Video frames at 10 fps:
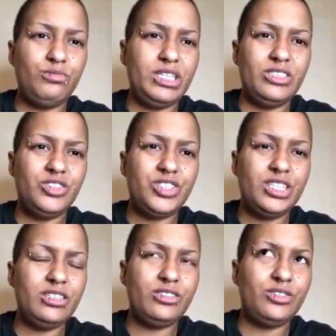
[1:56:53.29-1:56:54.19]
mean
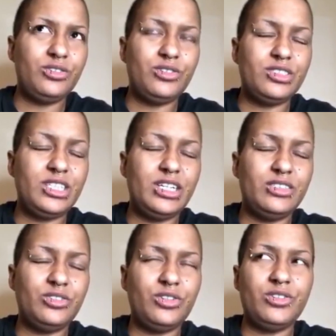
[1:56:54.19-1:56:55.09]
shit to her,
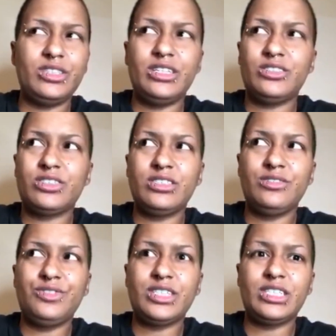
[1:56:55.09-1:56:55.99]
saying to her that it's gonna
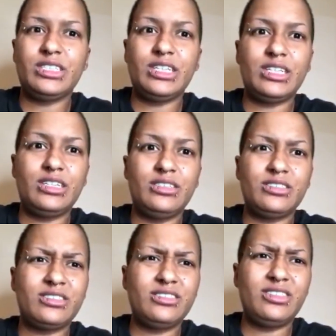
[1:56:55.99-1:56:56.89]
fucking like
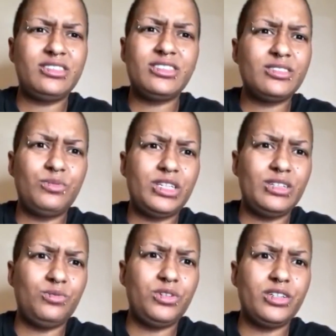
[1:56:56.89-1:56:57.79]
it's just gonna make
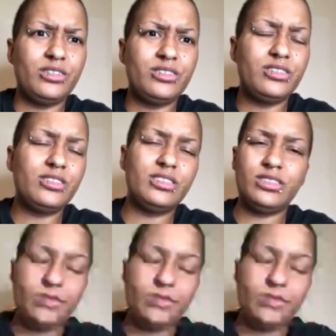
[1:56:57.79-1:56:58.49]
it worse.